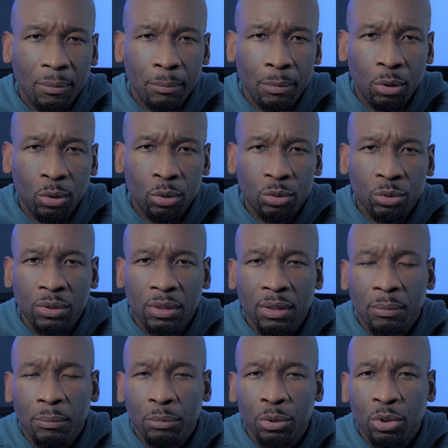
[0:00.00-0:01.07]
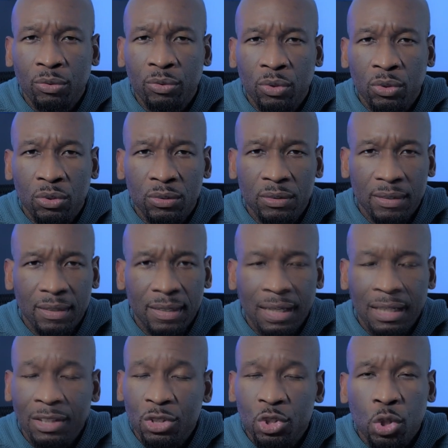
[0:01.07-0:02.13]
bold, beautiful,
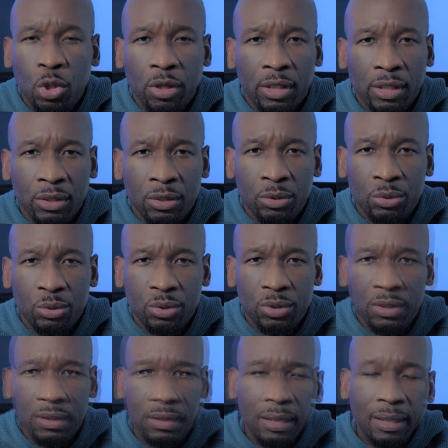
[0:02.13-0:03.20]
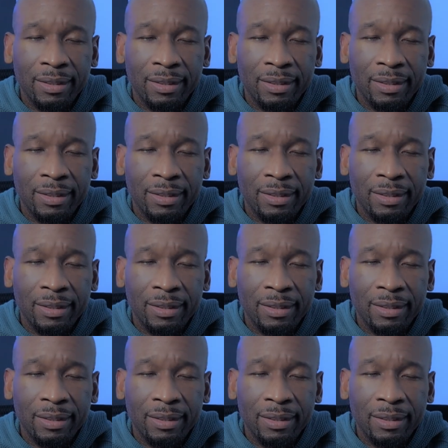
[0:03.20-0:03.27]
and a joy to use.